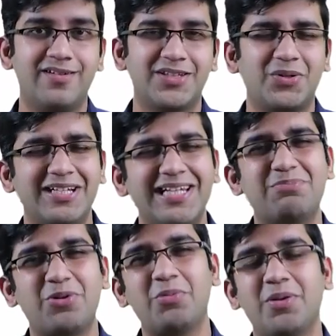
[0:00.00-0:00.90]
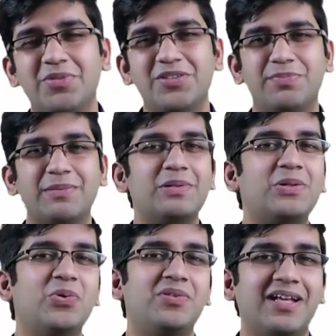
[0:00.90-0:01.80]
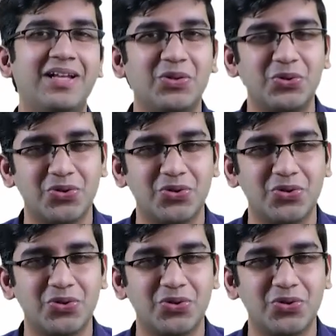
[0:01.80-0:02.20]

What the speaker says: The only problem is people don't tell you